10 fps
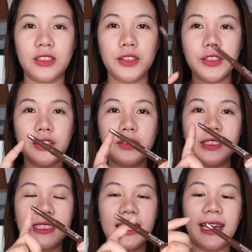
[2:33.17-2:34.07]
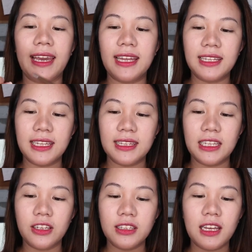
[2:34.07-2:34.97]
So, yun yung isang end. And
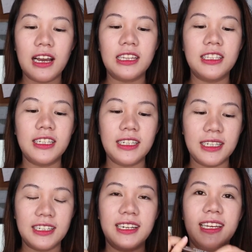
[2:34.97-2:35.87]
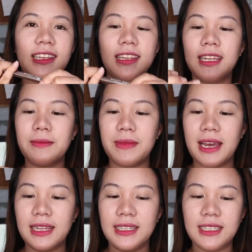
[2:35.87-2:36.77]
then, on the other end
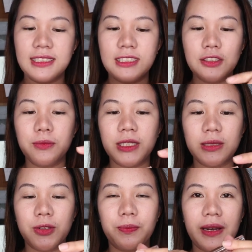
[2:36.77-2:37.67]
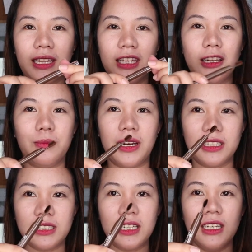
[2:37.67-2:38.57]
naman is yung mismong paddle
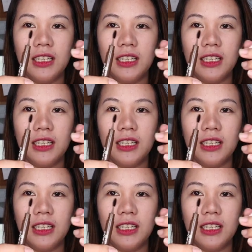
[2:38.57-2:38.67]
brush.